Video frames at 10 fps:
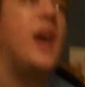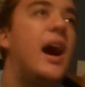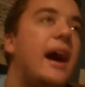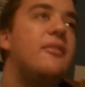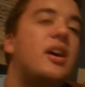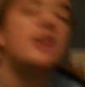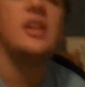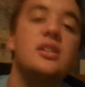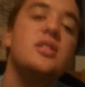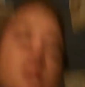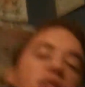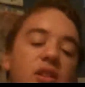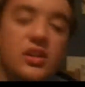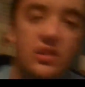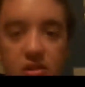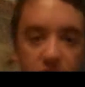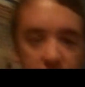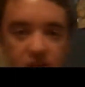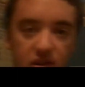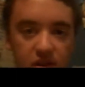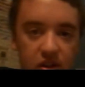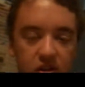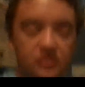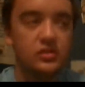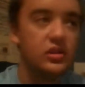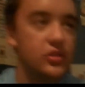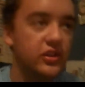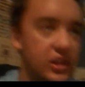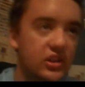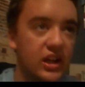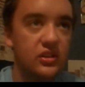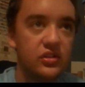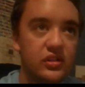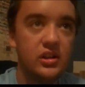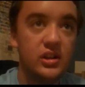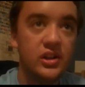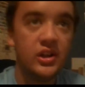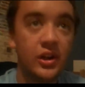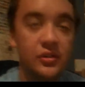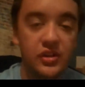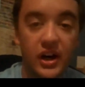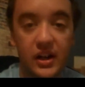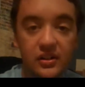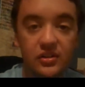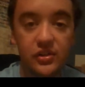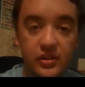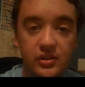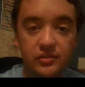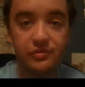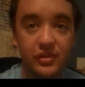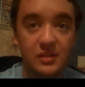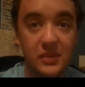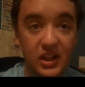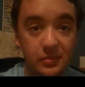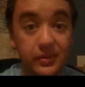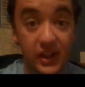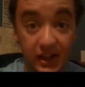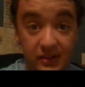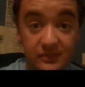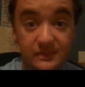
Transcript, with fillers: I want you to suggest songs for me to play